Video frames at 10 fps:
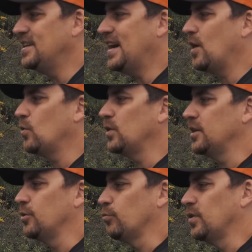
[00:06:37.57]
down
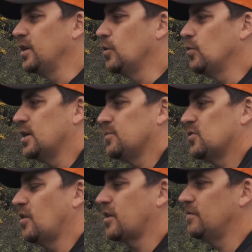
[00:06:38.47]
on the reel when I'm
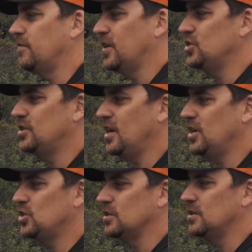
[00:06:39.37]
stuck in
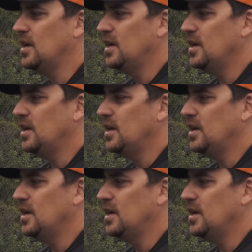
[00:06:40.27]
vegetation,